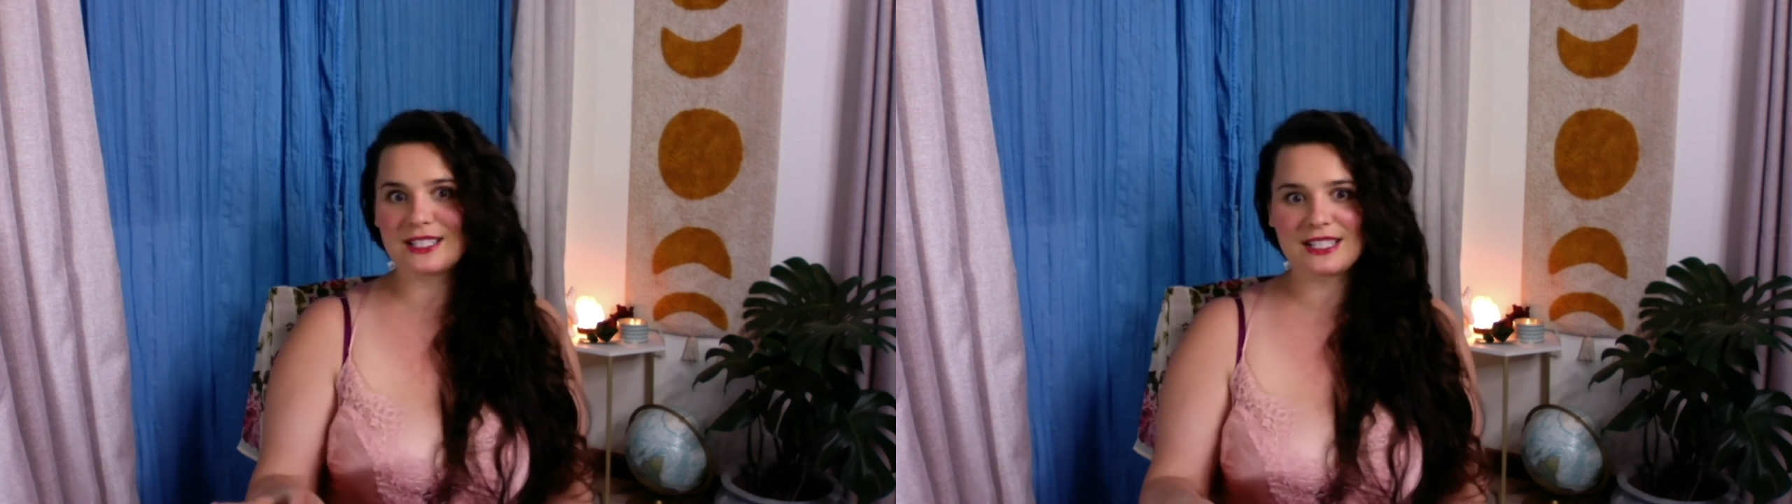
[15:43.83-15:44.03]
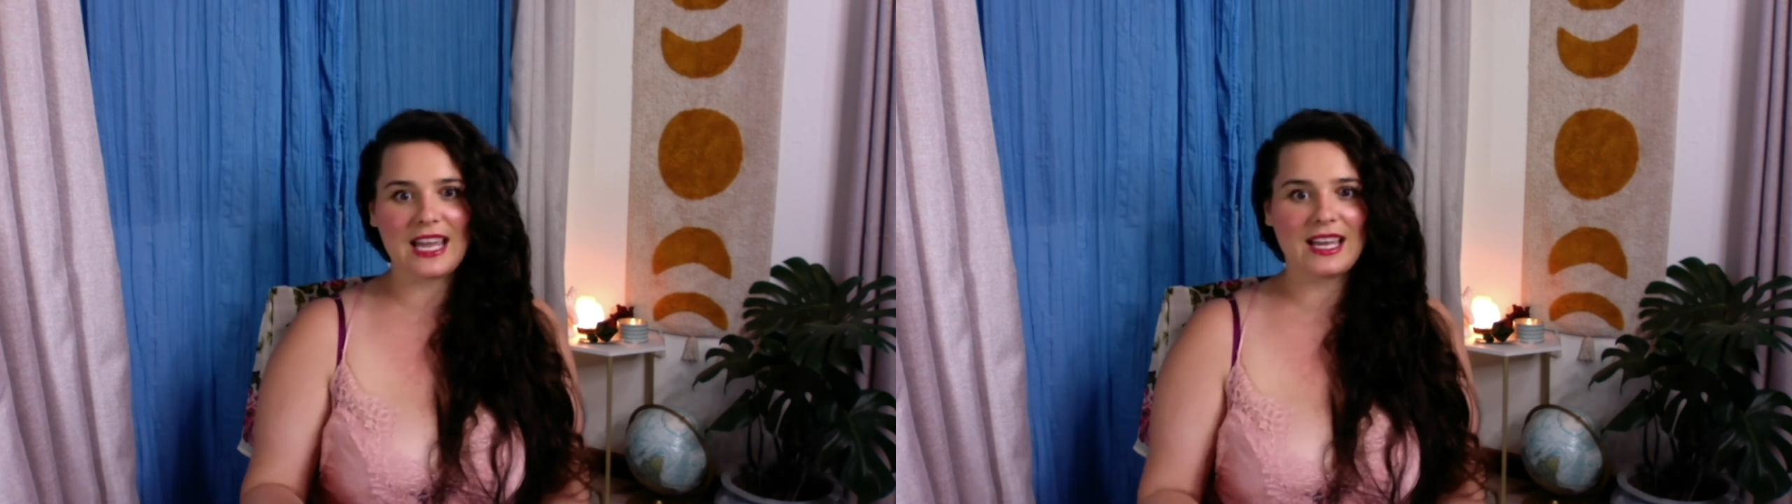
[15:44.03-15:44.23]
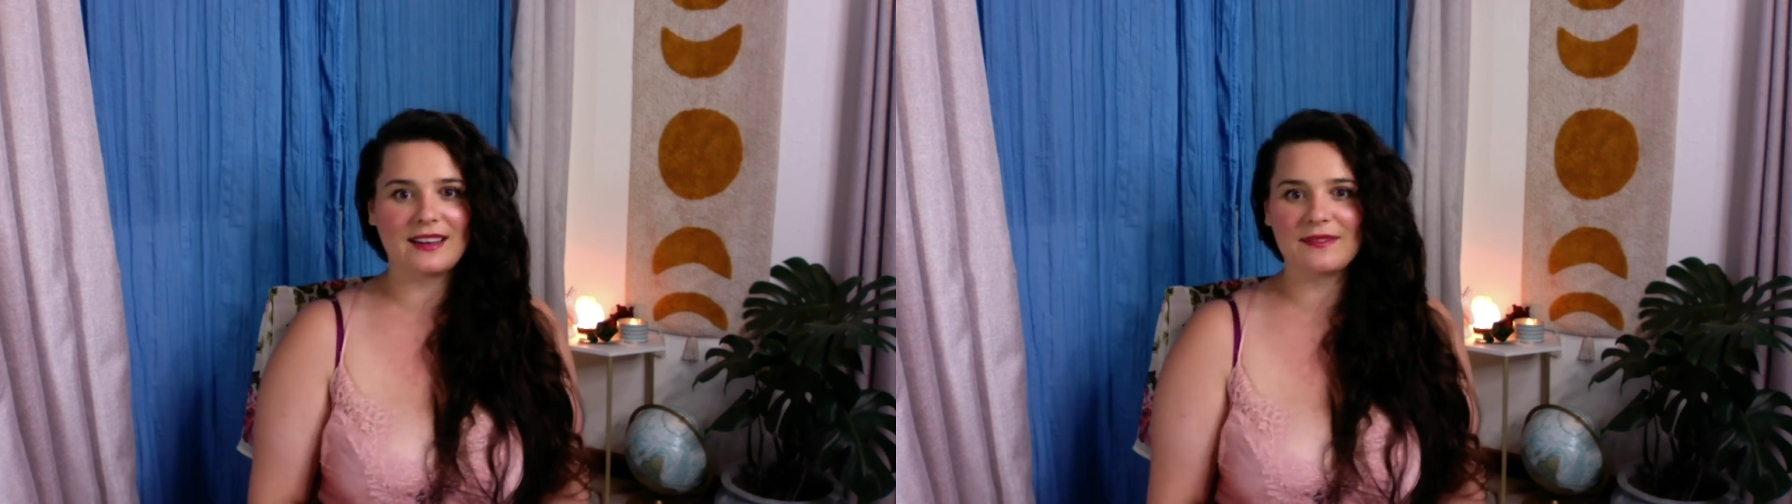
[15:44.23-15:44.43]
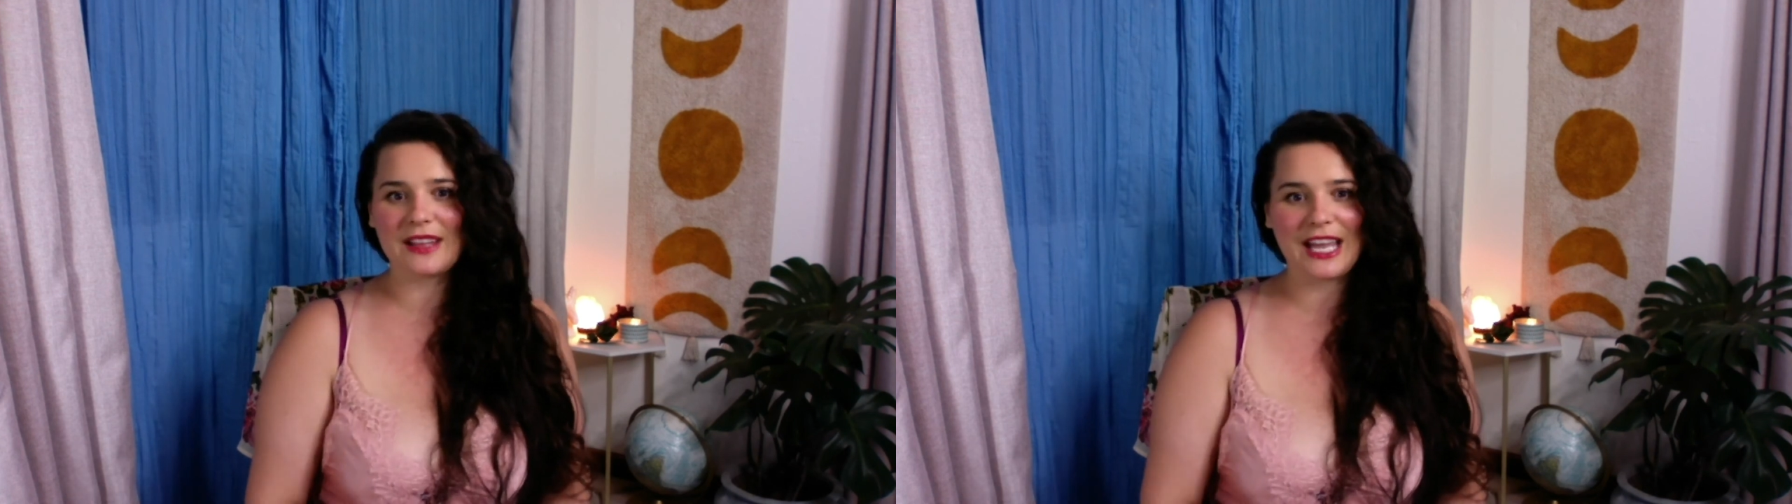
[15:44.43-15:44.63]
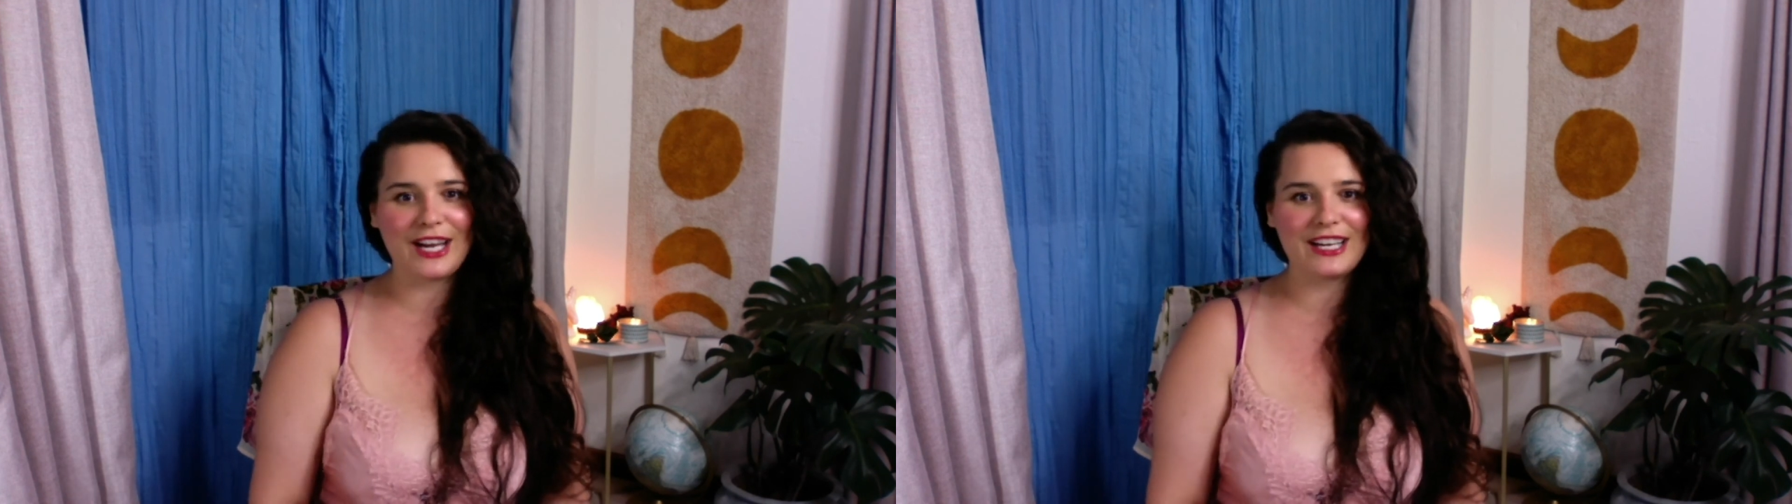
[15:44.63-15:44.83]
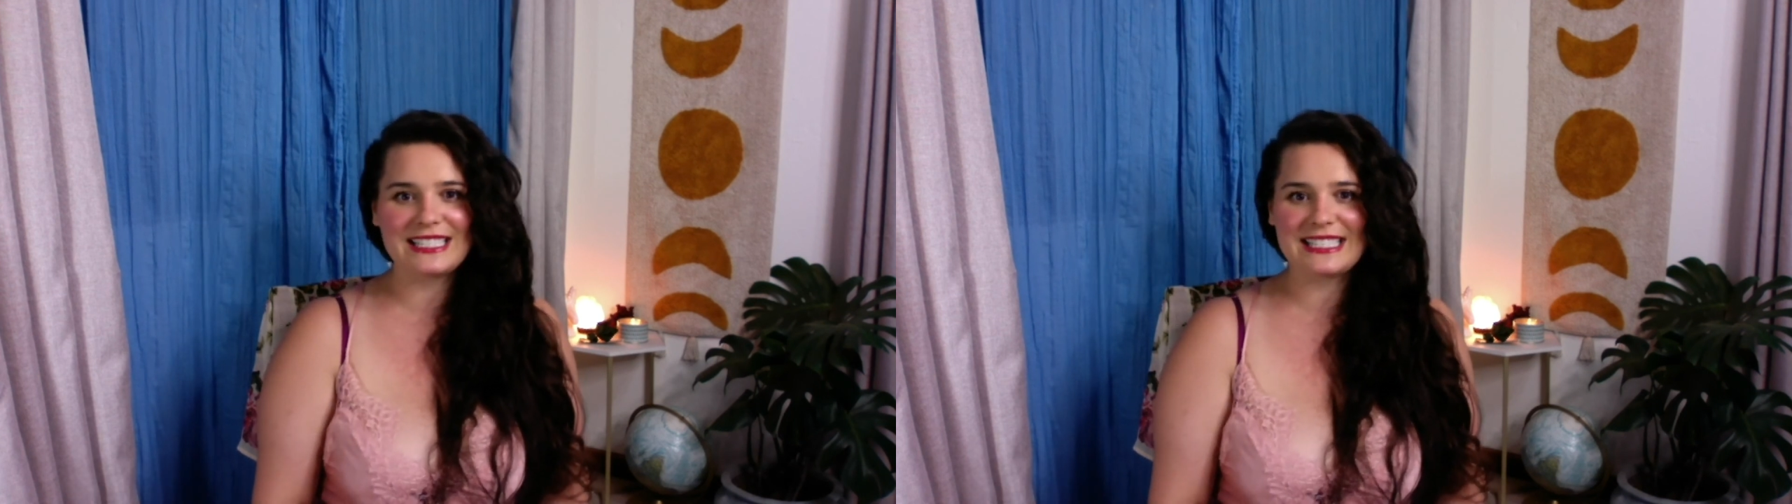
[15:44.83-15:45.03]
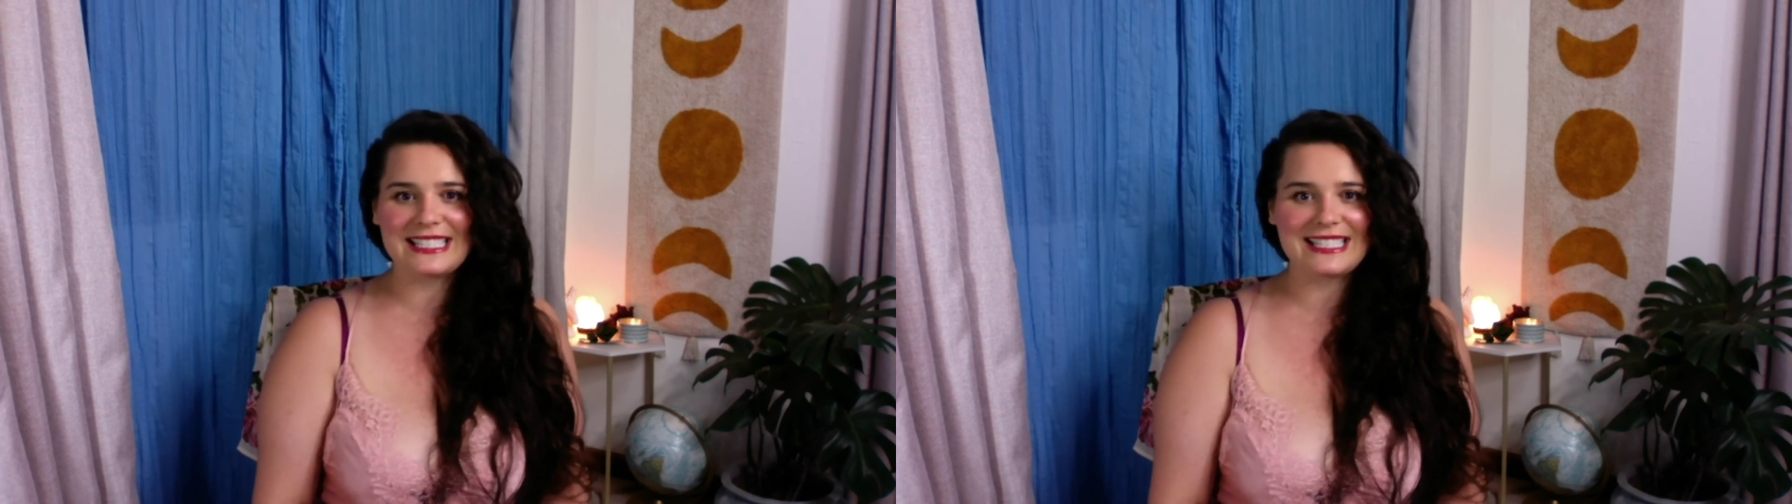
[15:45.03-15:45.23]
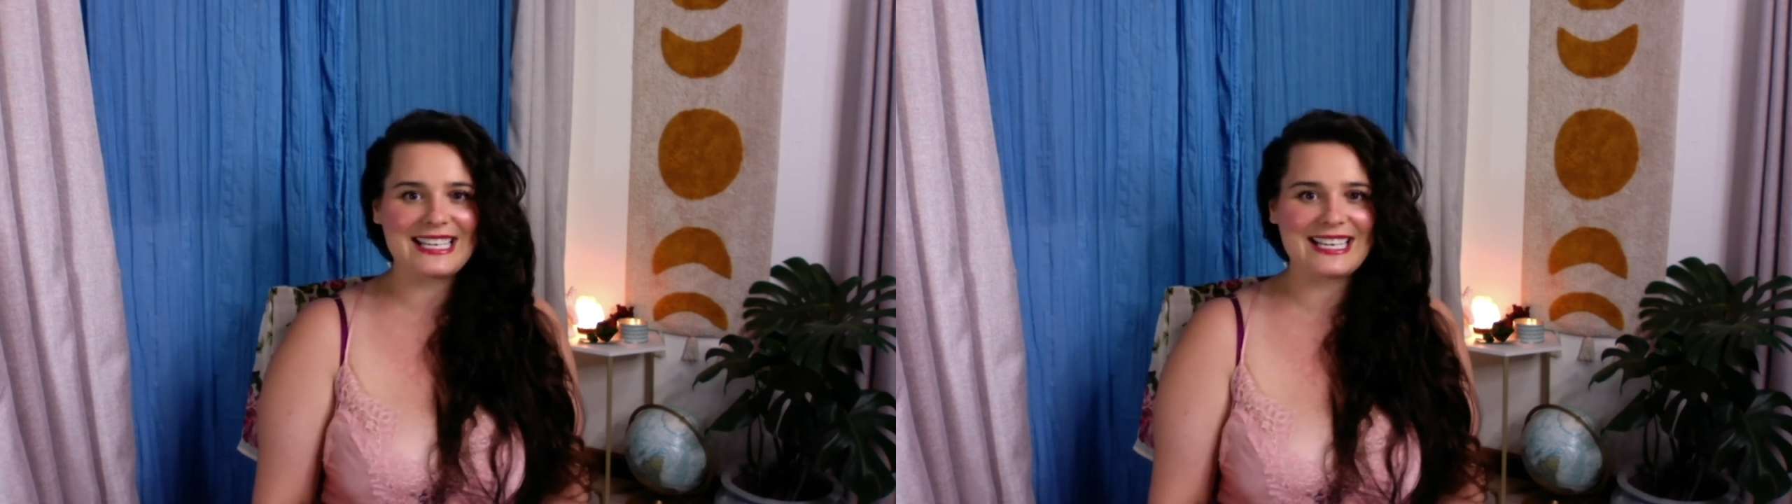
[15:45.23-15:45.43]

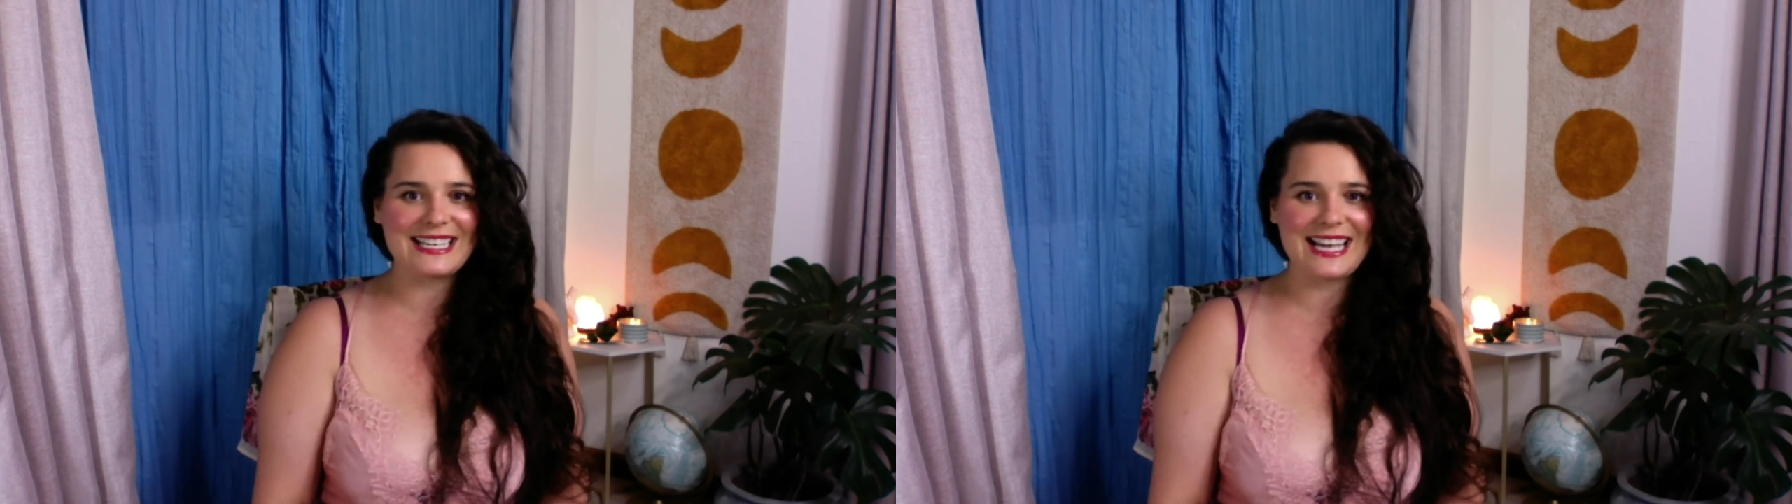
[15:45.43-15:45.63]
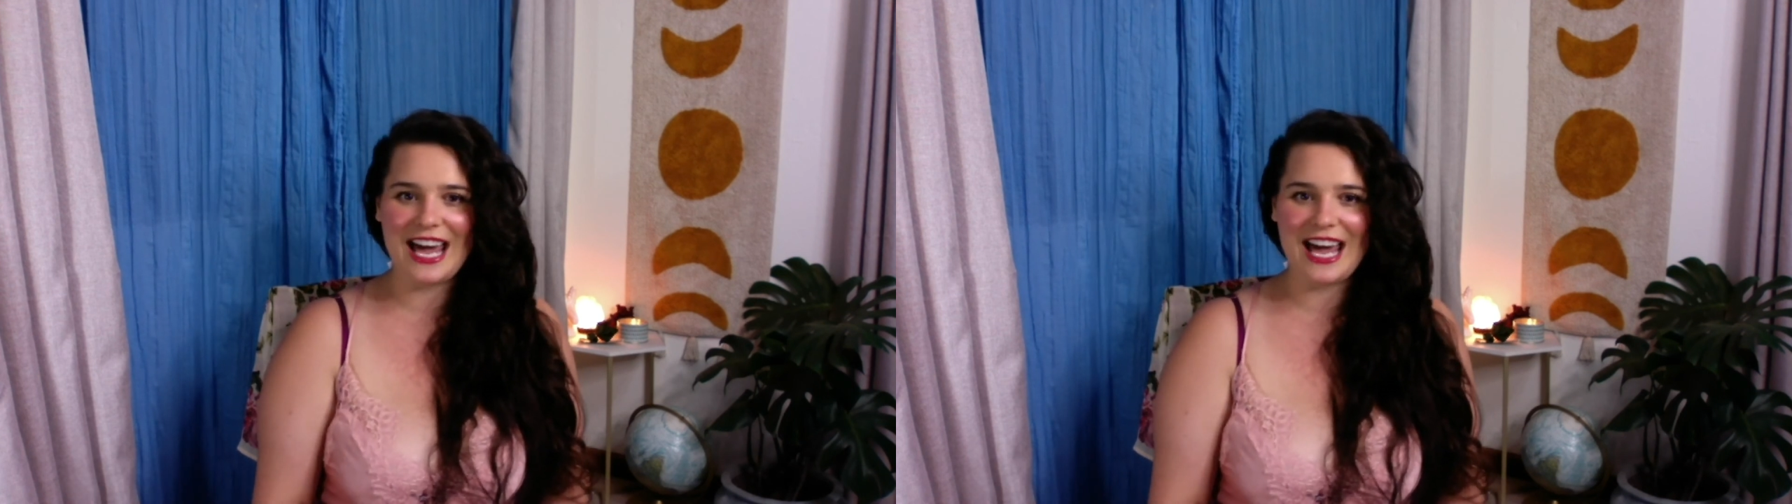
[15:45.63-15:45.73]
the